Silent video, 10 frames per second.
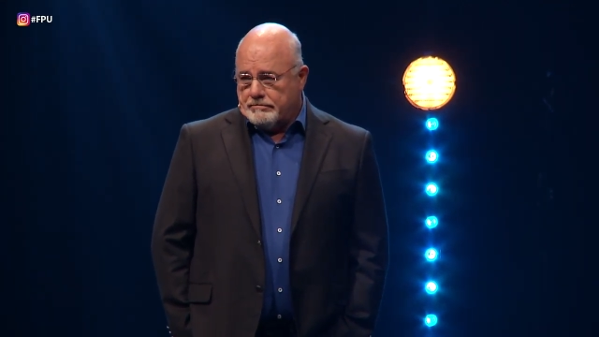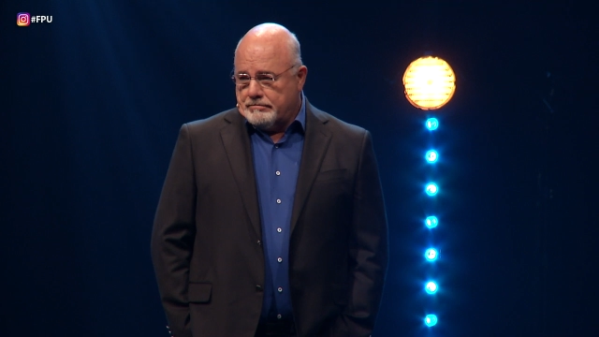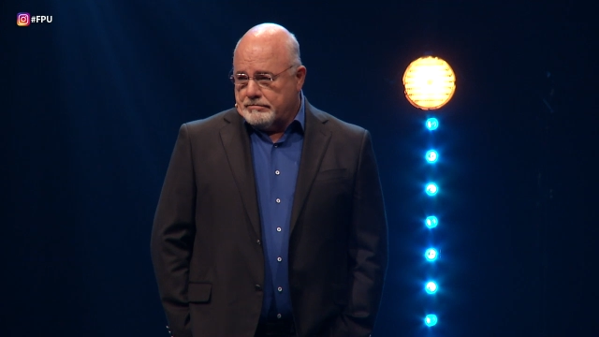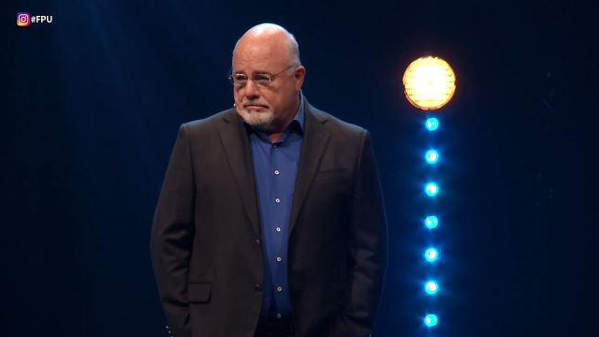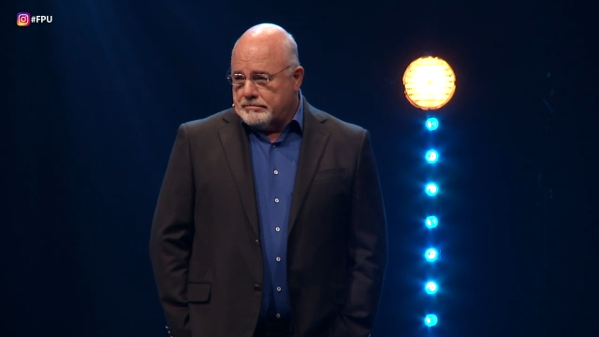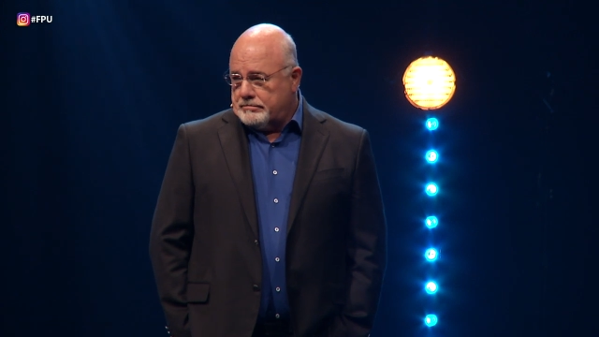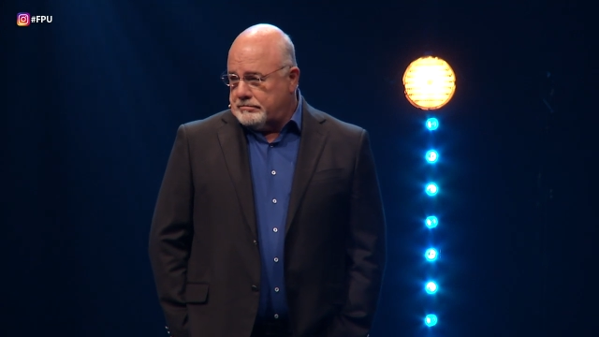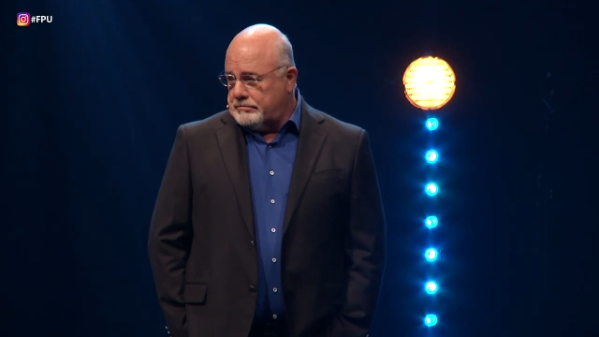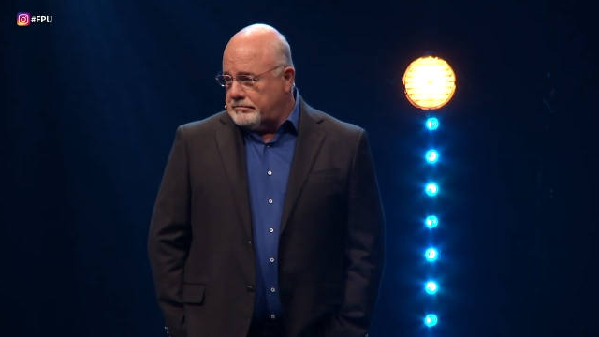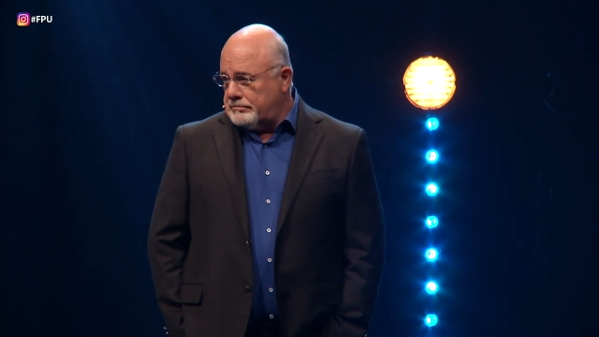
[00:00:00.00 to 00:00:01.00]

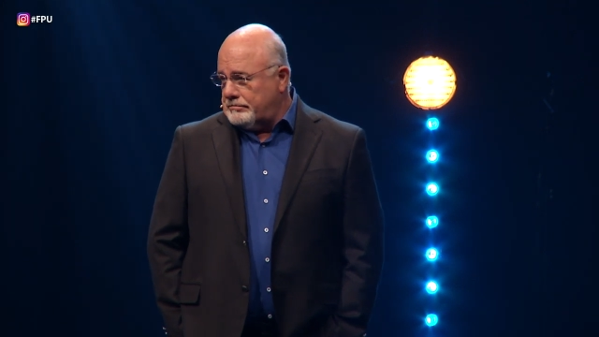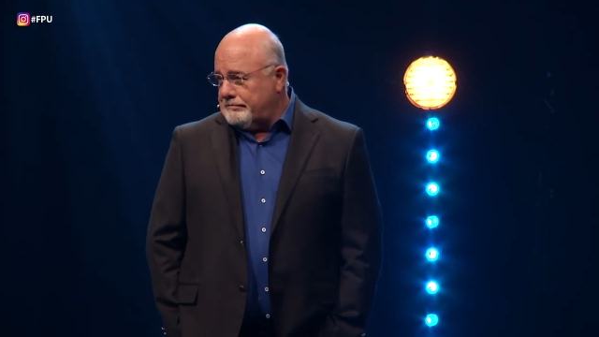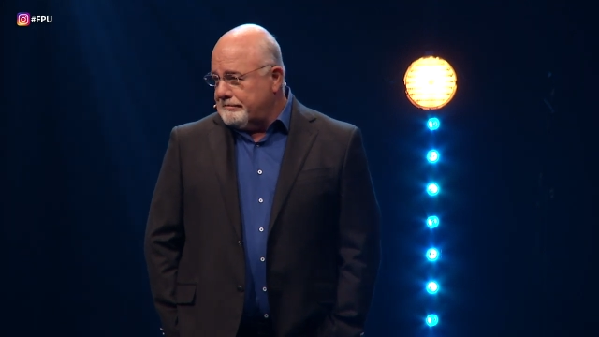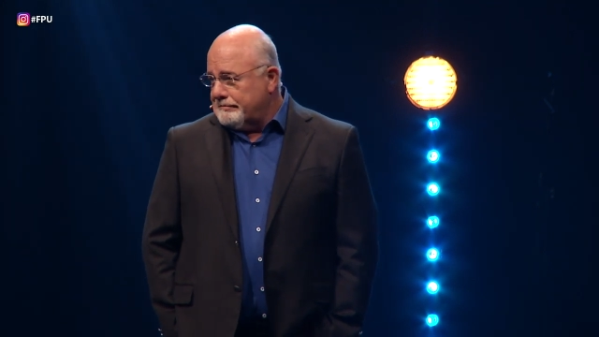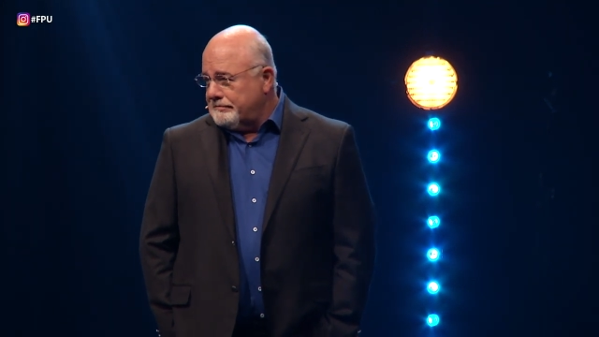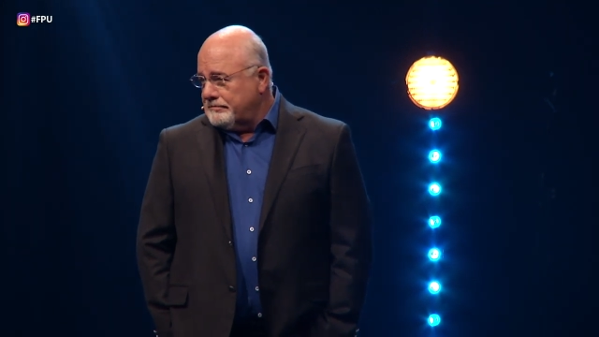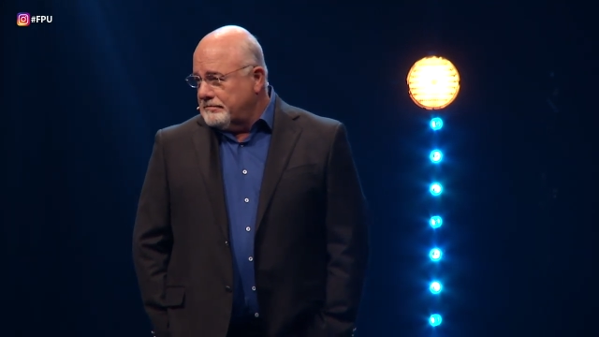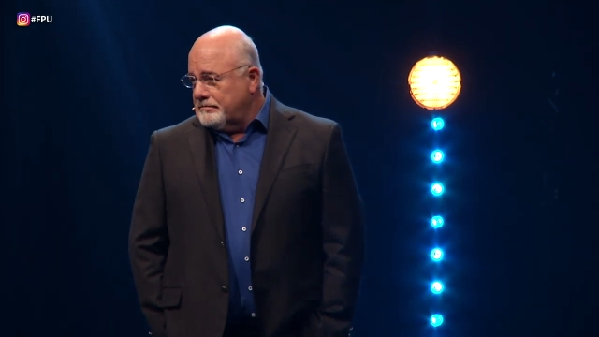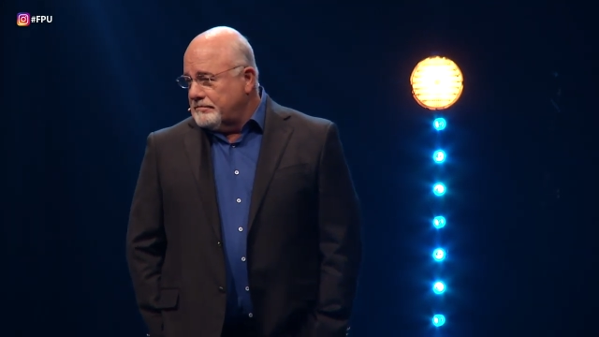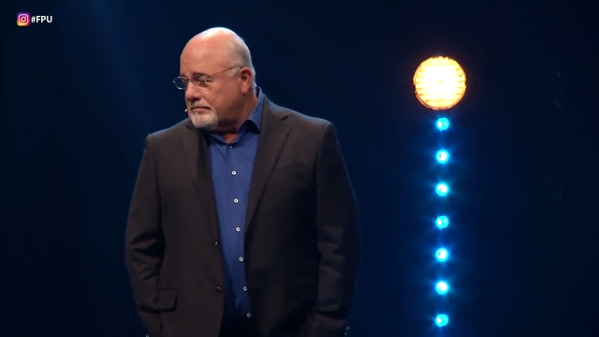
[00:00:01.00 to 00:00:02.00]

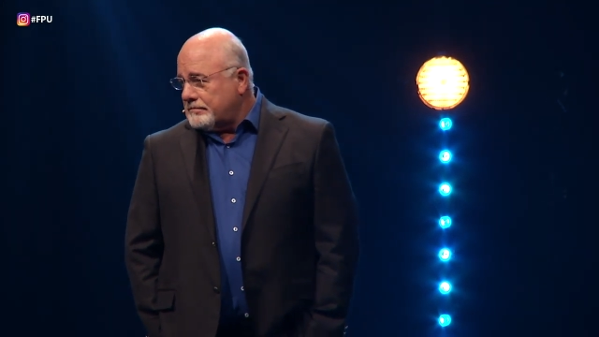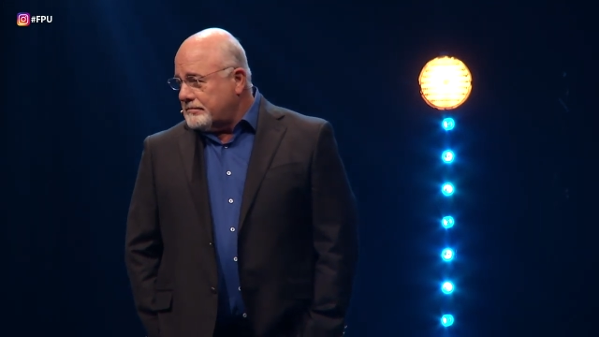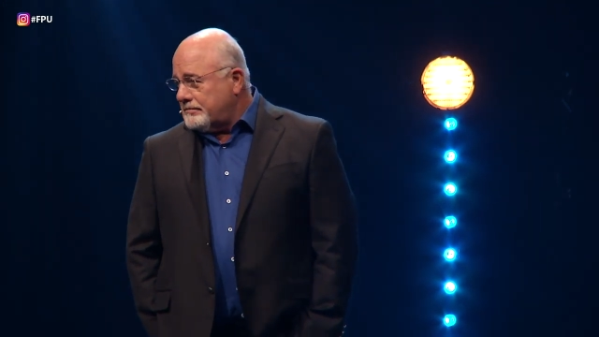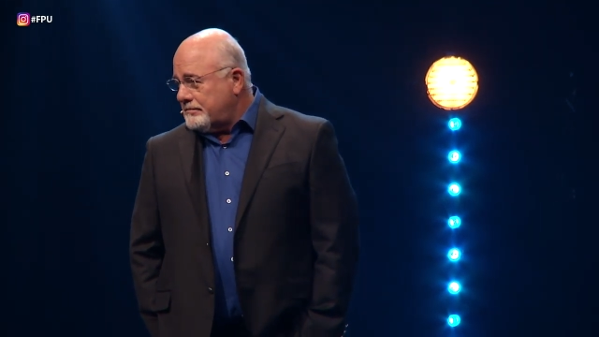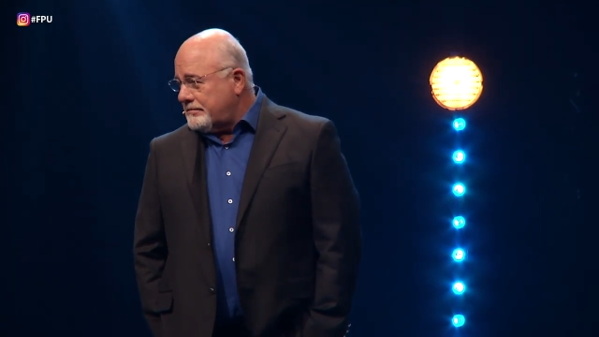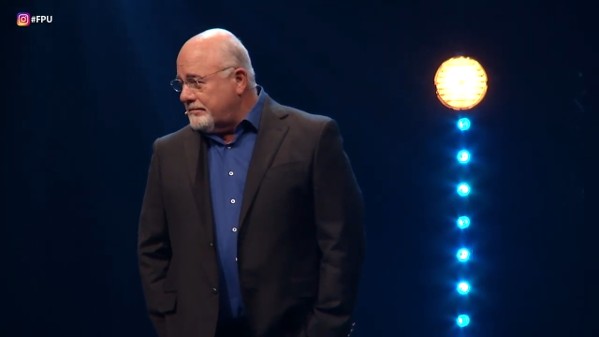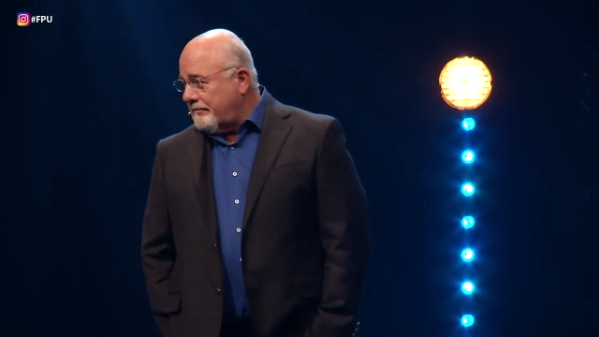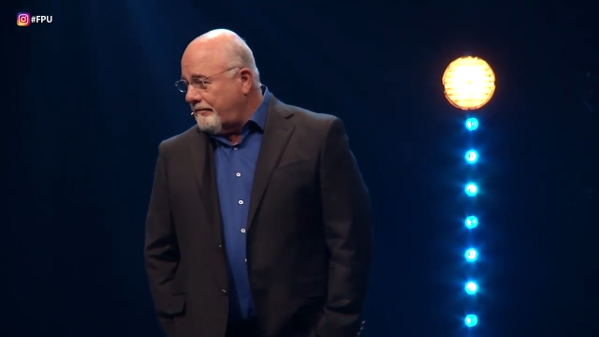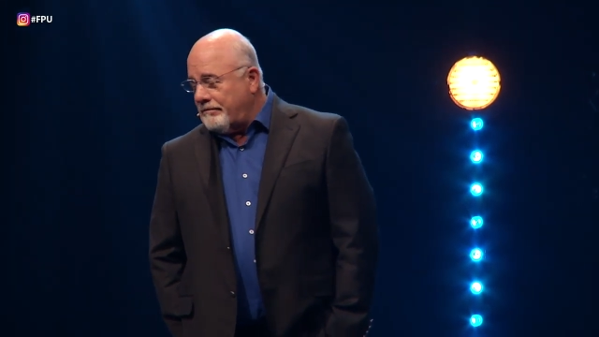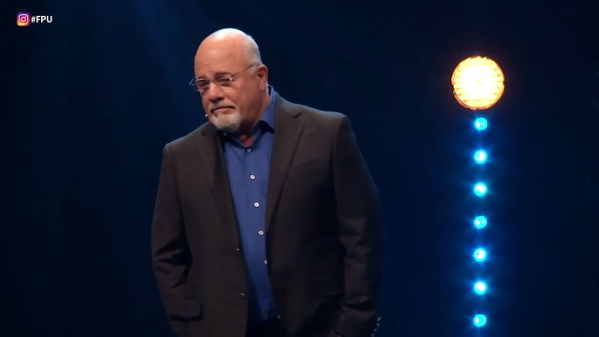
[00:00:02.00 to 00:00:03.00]

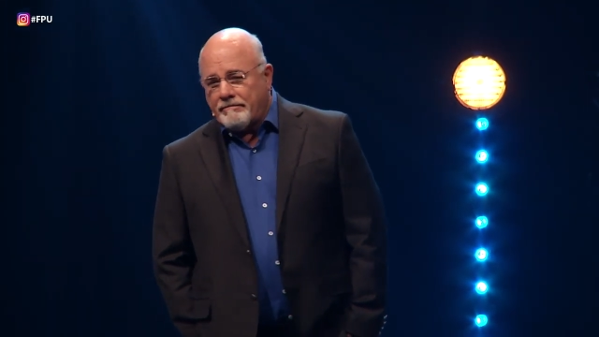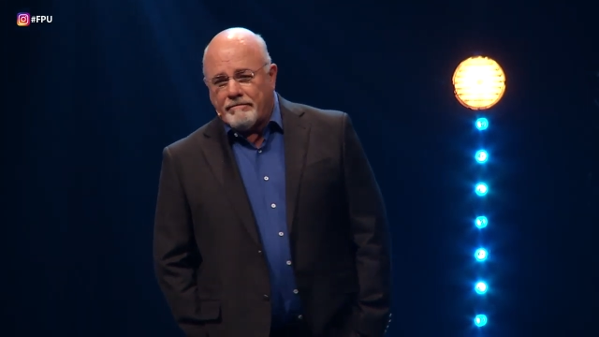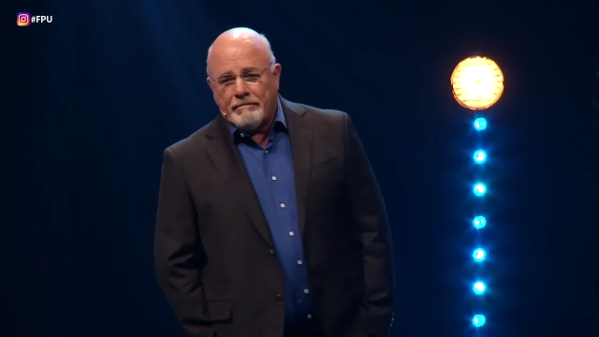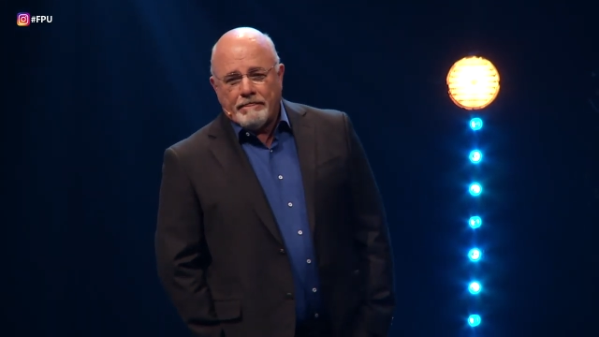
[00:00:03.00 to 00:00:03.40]
(silence)